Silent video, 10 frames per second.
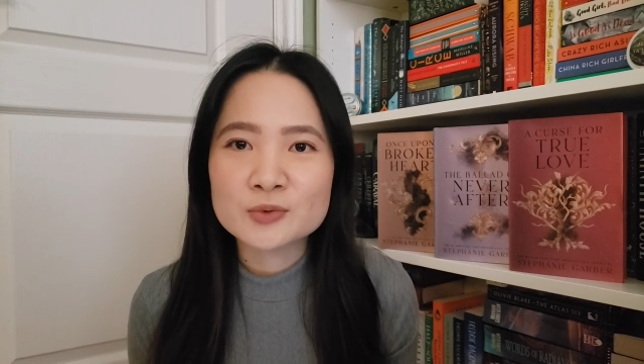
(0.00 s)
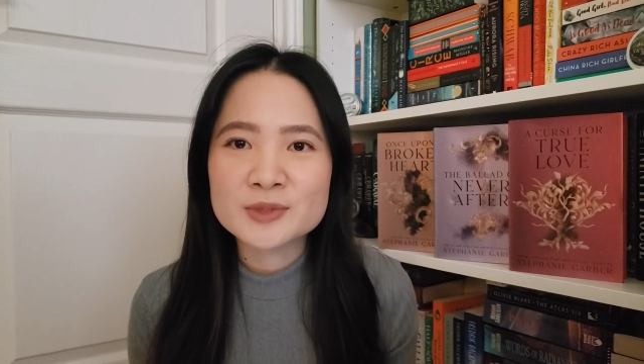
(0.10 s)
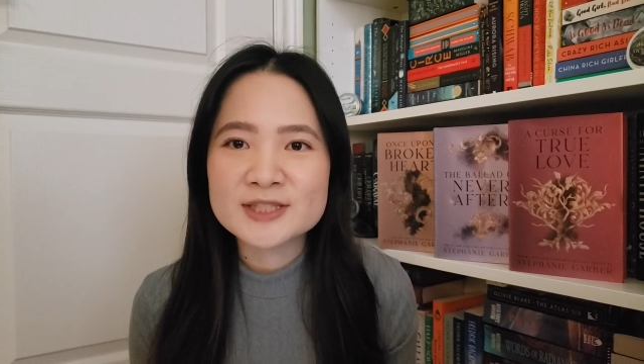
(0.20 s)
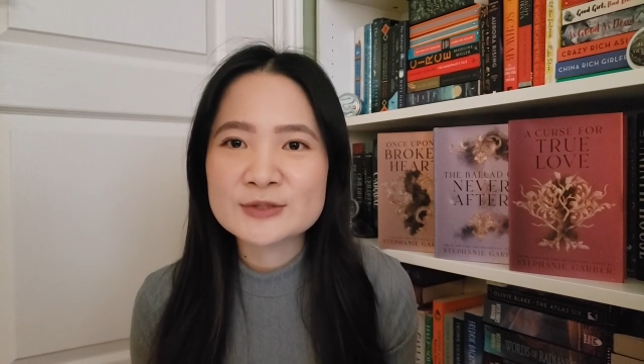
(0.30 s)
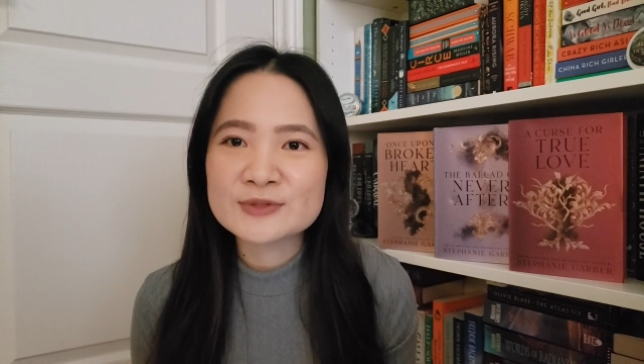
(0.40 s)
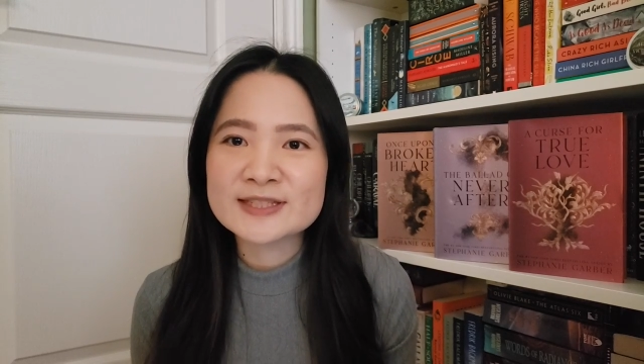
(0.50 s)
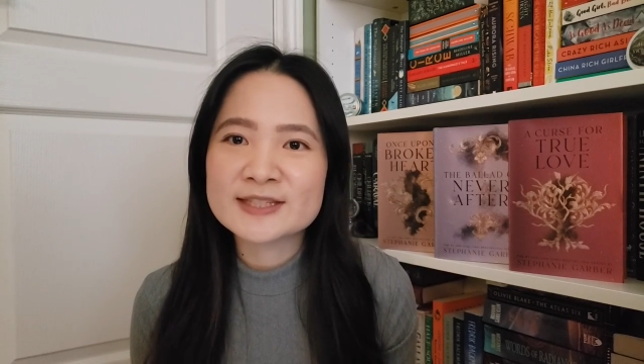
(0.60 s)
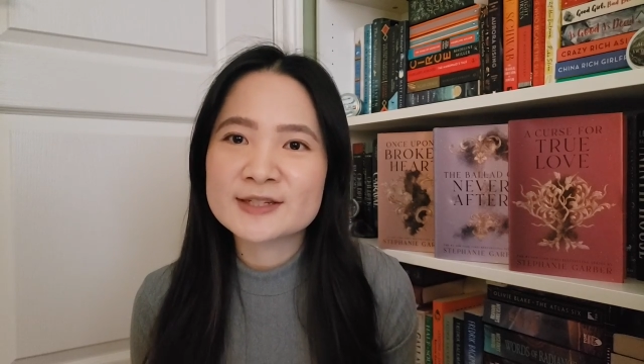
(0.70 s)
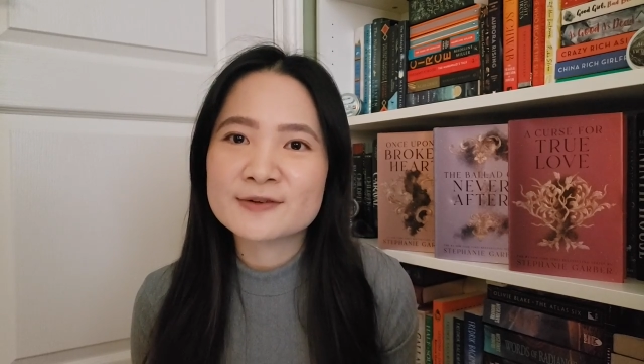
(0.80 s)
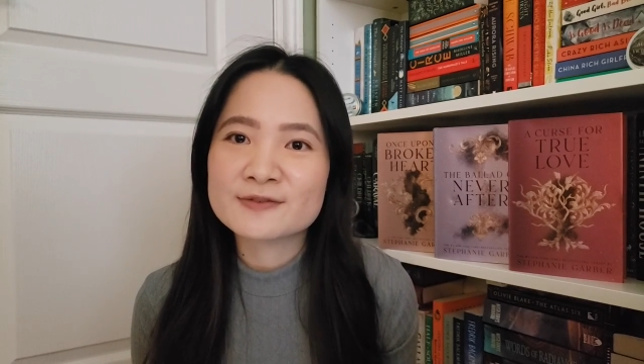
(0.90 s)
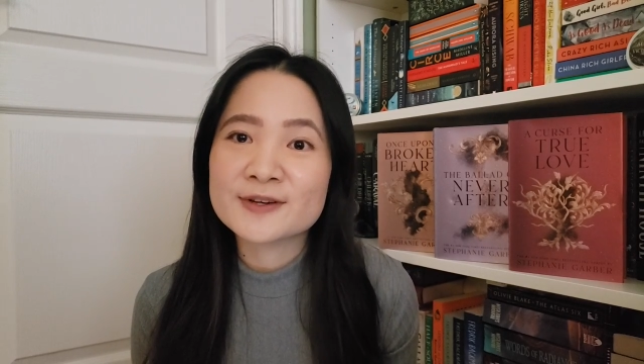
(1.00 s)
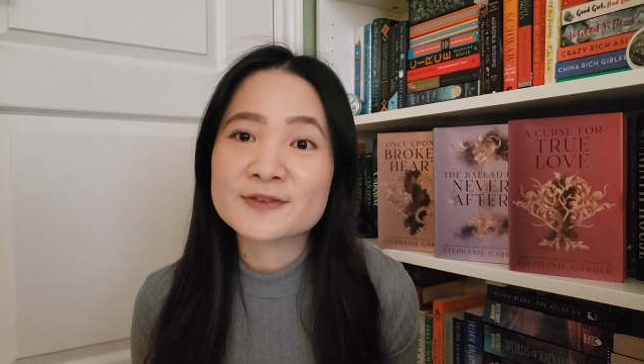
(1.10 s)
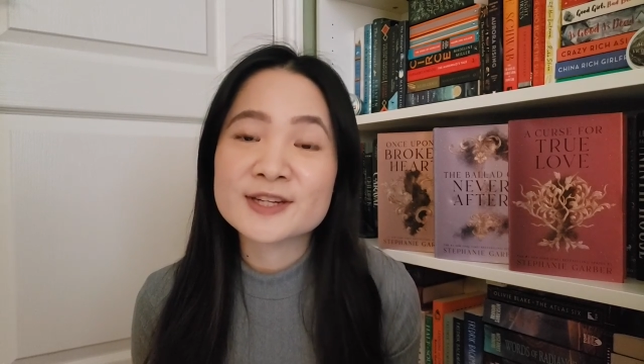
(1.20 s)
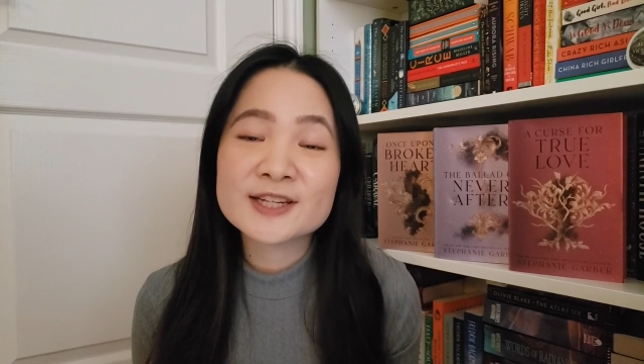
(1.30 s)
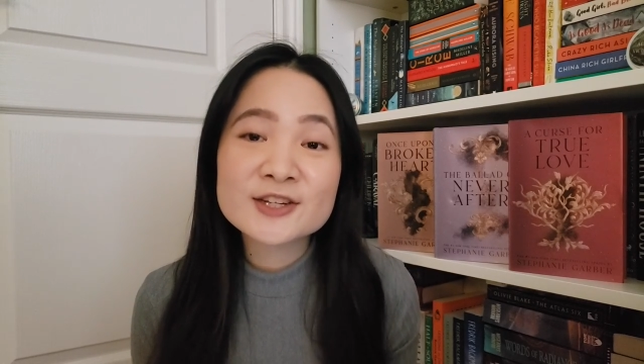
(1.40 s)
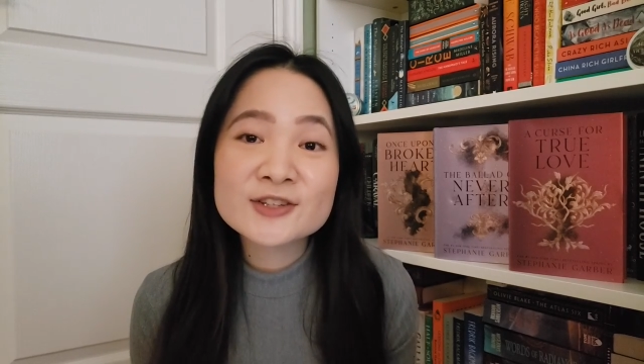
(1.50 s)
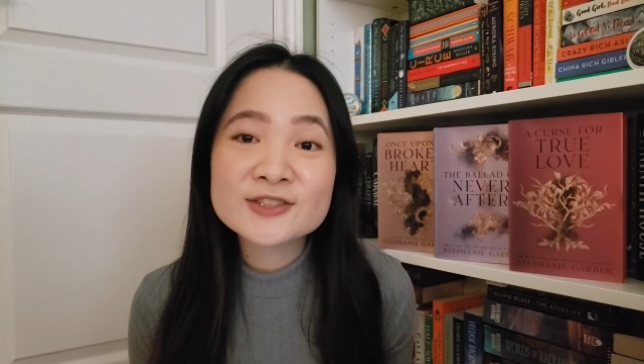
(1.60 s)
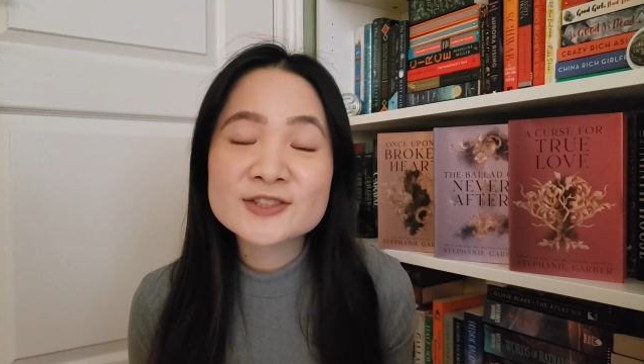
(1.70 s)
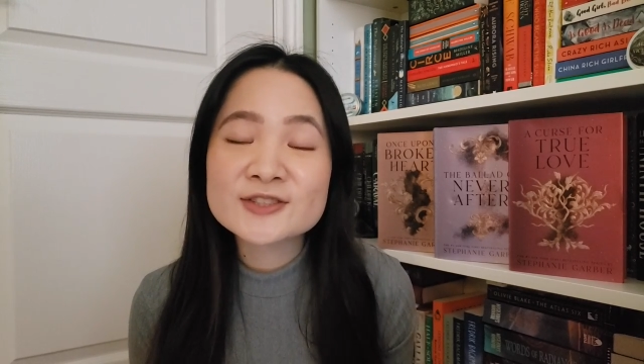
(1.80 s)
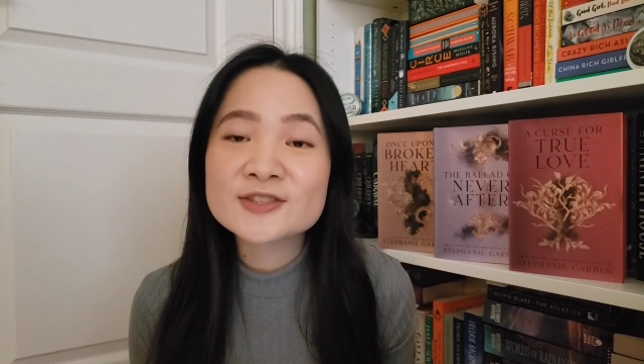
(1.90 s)
we still see our favorite
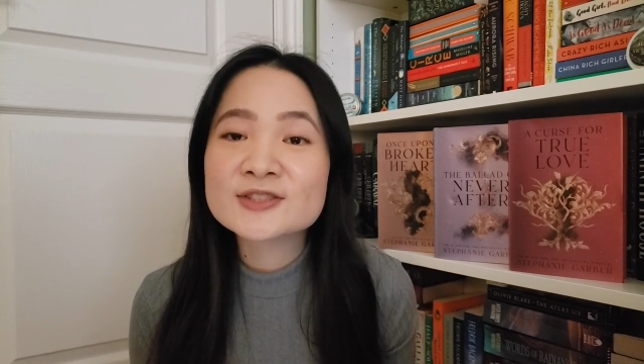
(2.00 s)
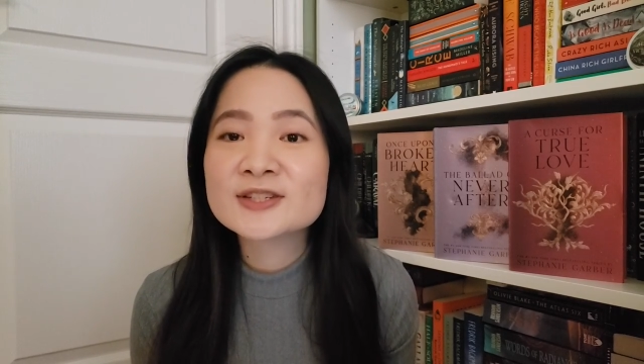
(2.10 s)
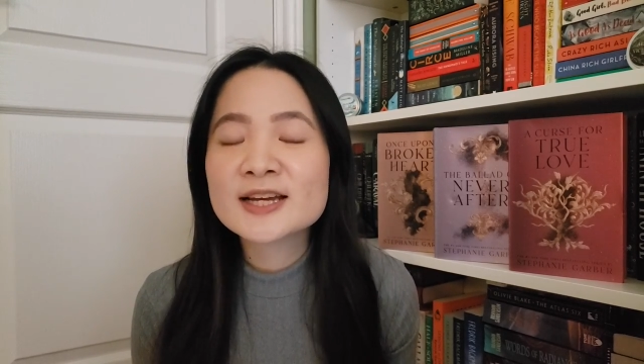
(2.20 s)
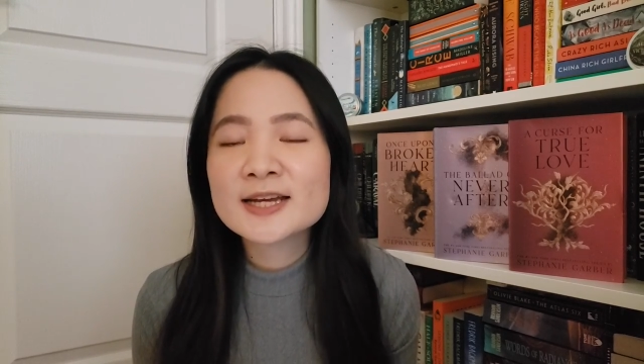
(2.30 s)
characters,